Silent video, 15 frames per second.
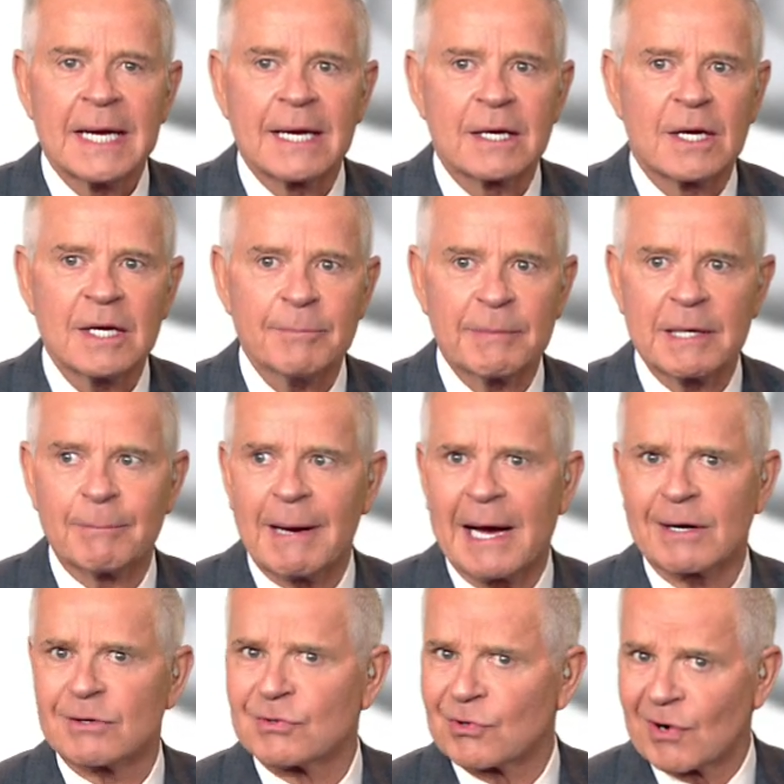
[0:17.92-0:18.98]
It could be
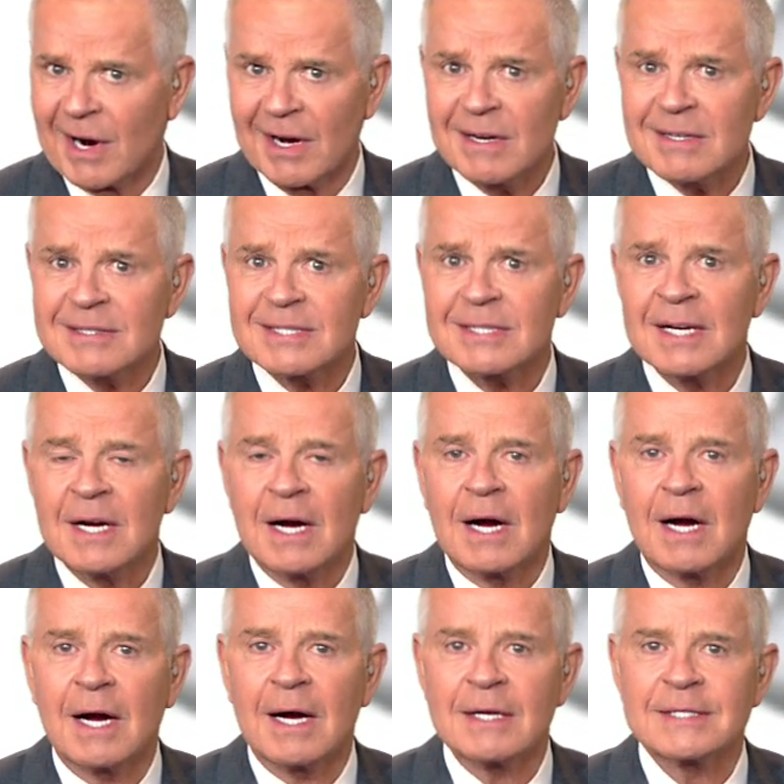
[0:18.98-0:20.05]
about drugs.
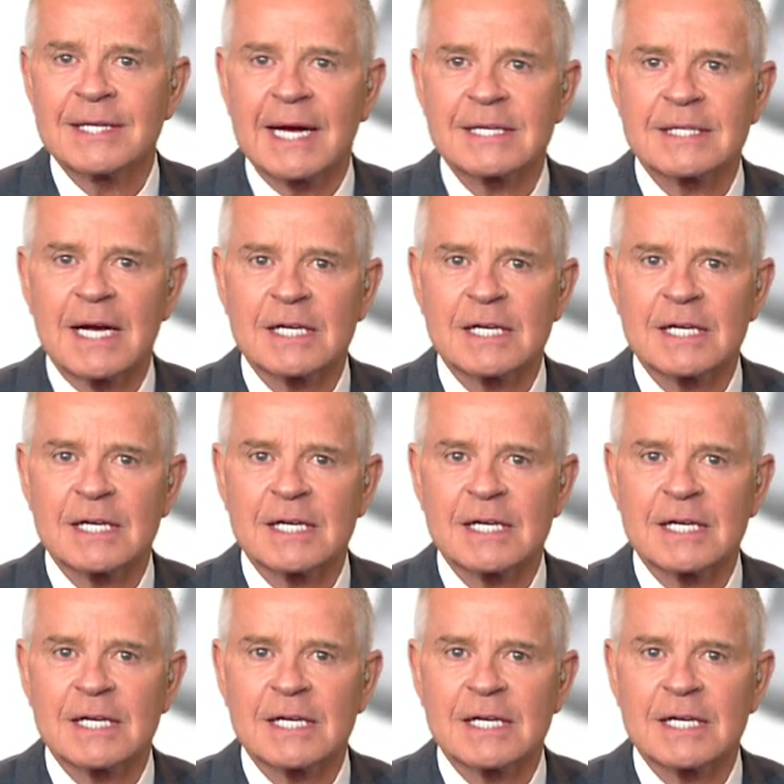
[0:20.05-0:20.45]
Uh, text